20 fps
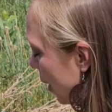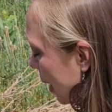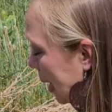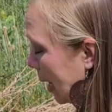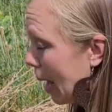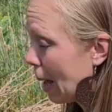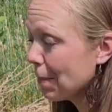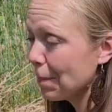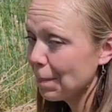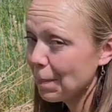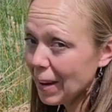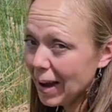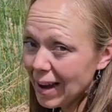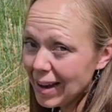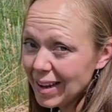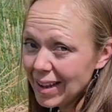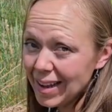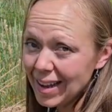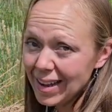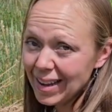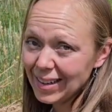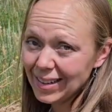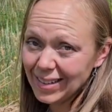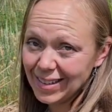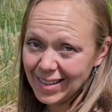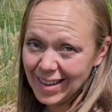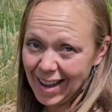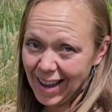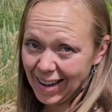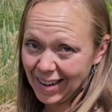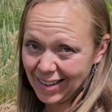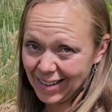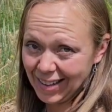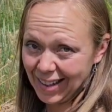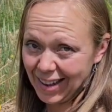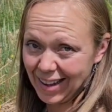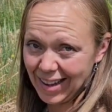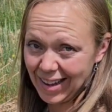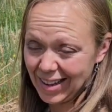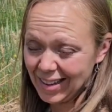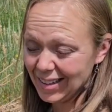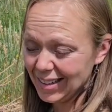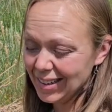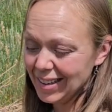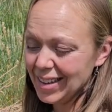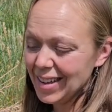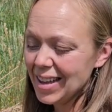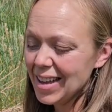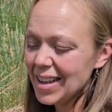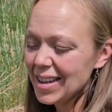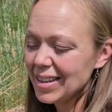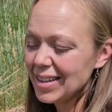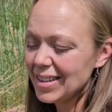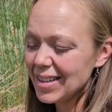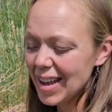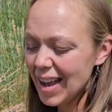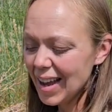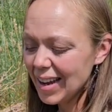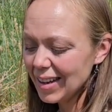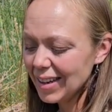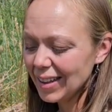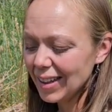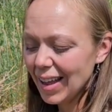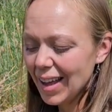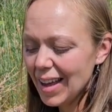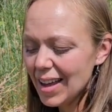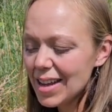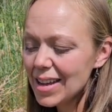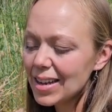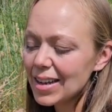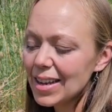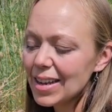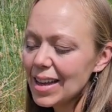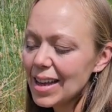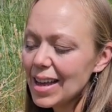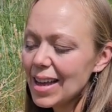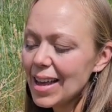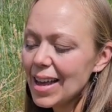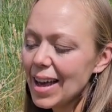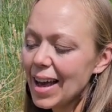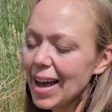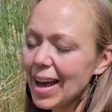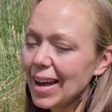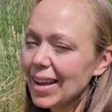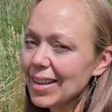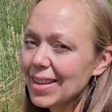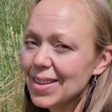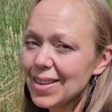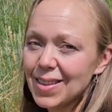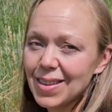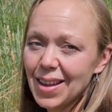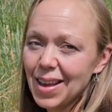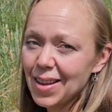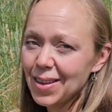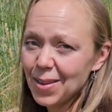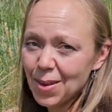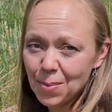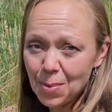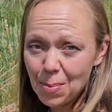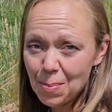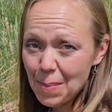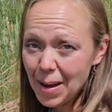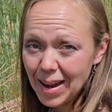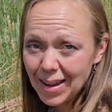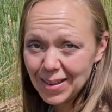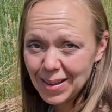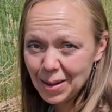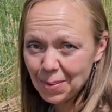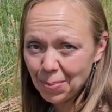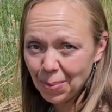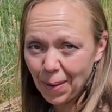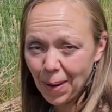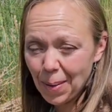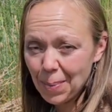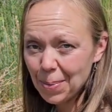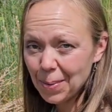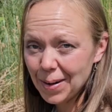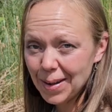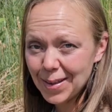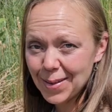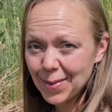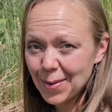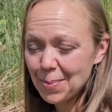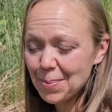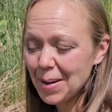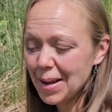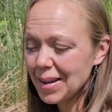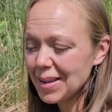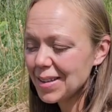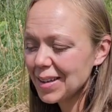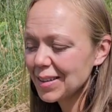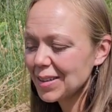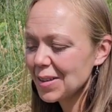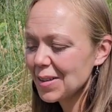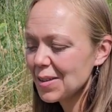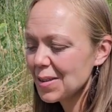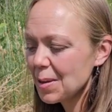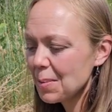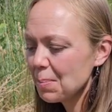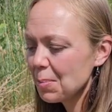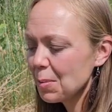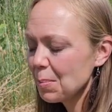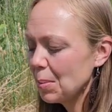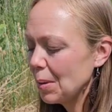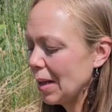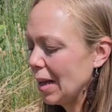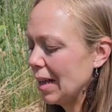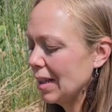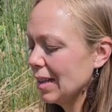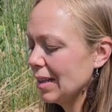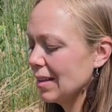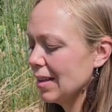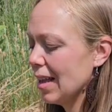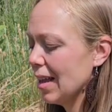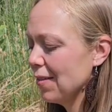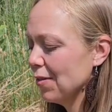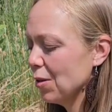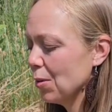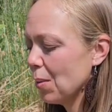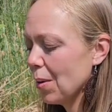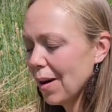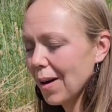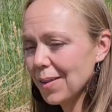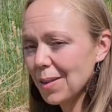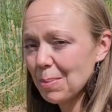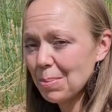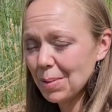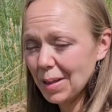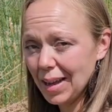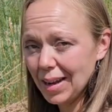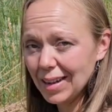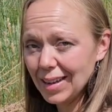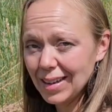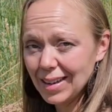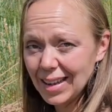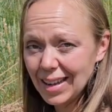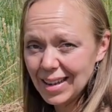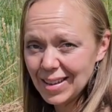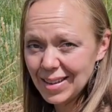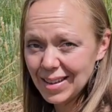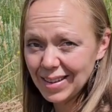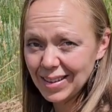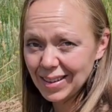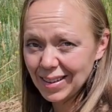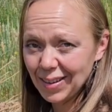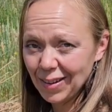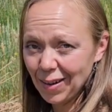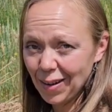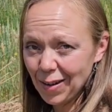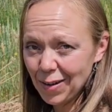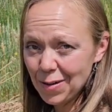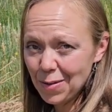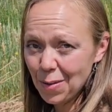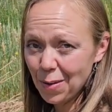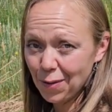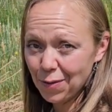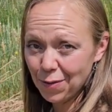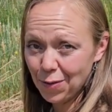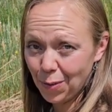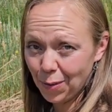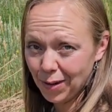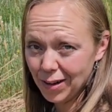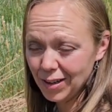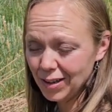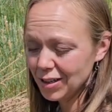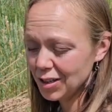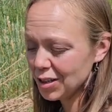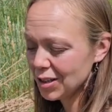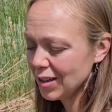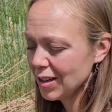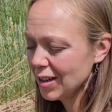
yet mighty dandelion. Dandelion has some amazing properties for being such a simple plant that's everywhere on the planet and easy to grow or forage.